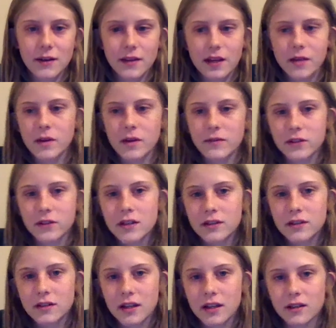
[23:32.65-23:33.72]
They can wait for
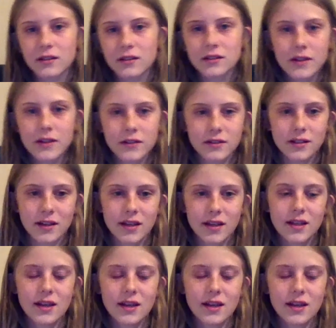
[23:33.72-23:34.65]
another day or another day.